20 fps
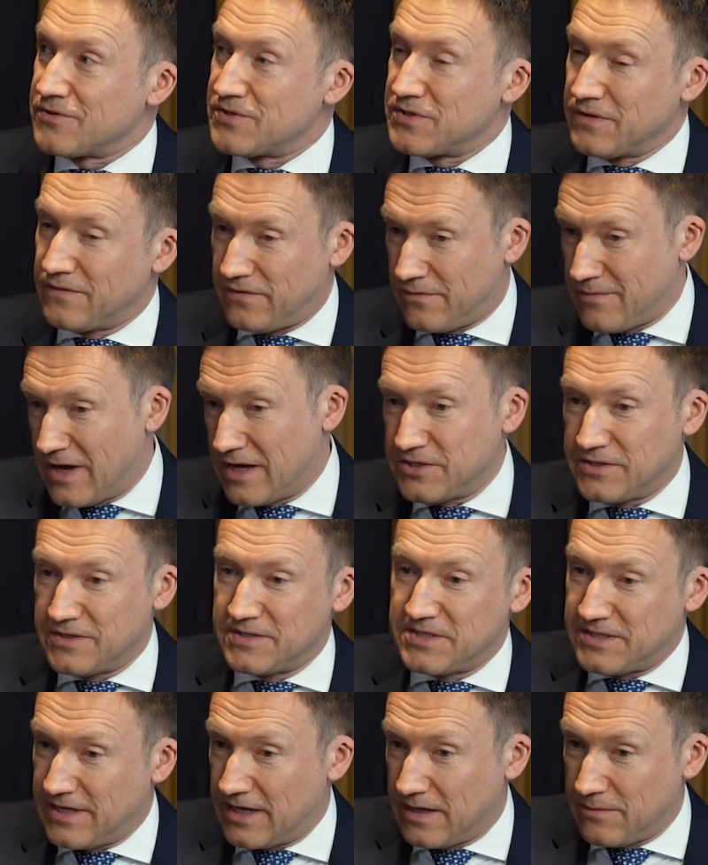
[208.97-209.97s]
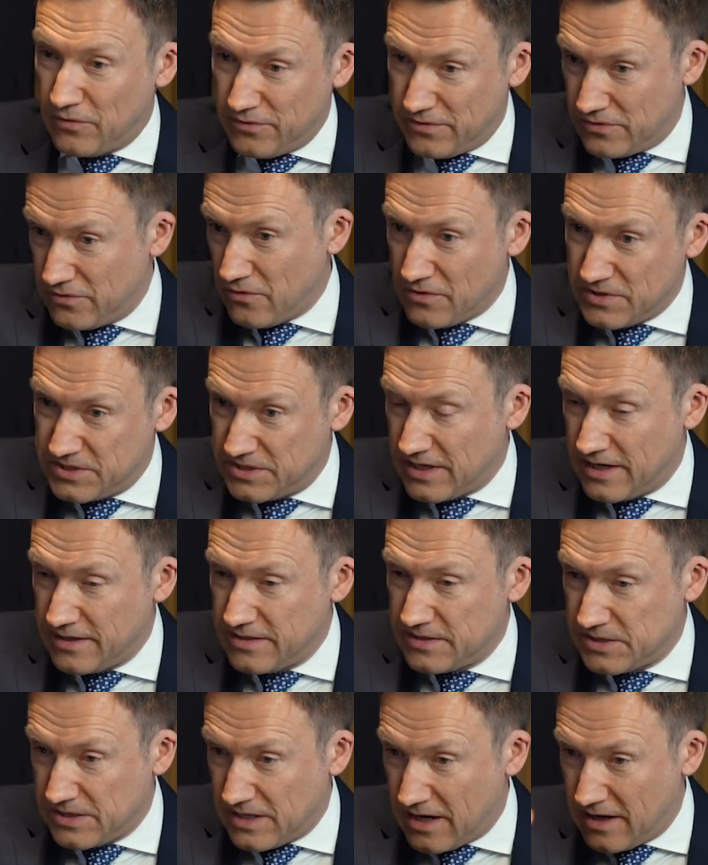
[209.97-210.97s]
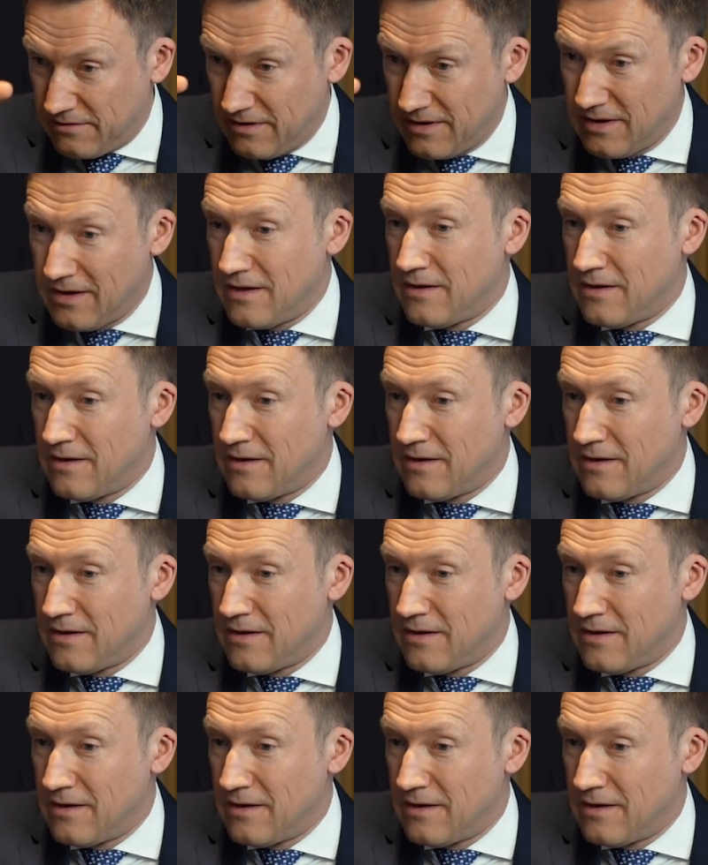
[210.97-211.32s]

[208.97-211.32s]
So if you imagine this table, the north side has got